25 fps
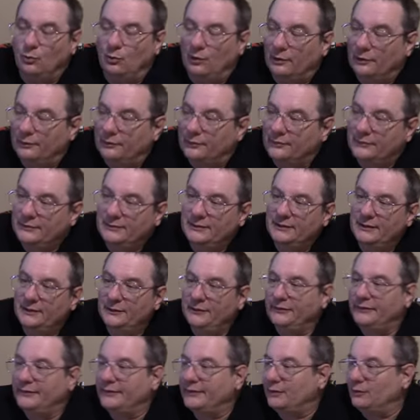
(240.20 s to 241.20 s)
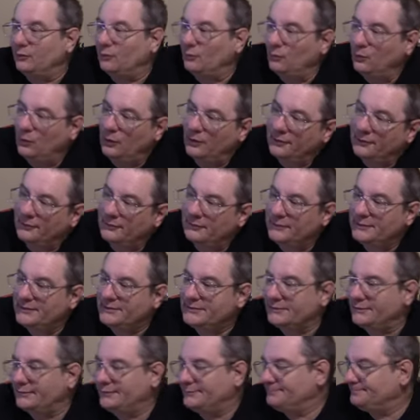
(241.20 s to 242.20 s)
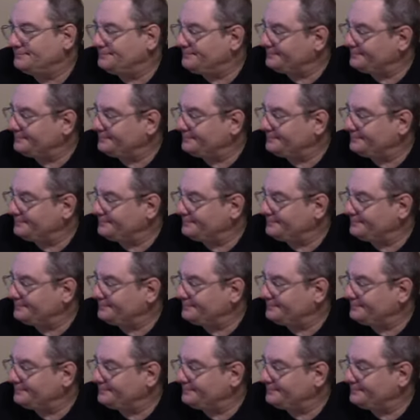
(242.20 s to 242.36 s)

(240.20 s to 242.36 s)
water. You did a thing with water recently.